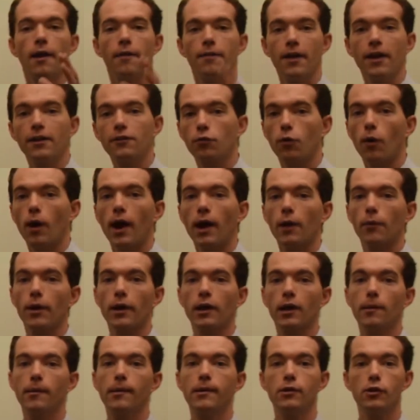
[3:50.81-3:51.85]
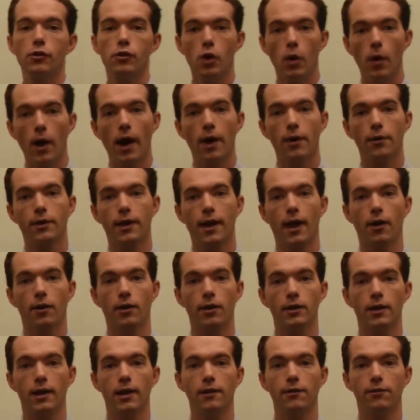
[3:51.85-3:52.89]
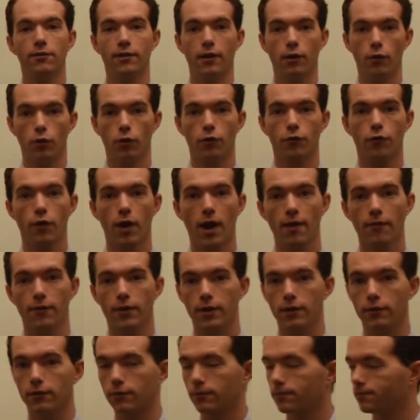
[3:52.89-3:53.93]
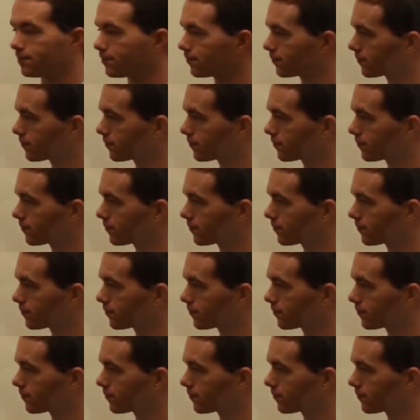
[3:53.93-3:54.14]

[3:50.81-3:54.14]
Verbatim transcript: That's why I recommend you know how to calculate center of gravities.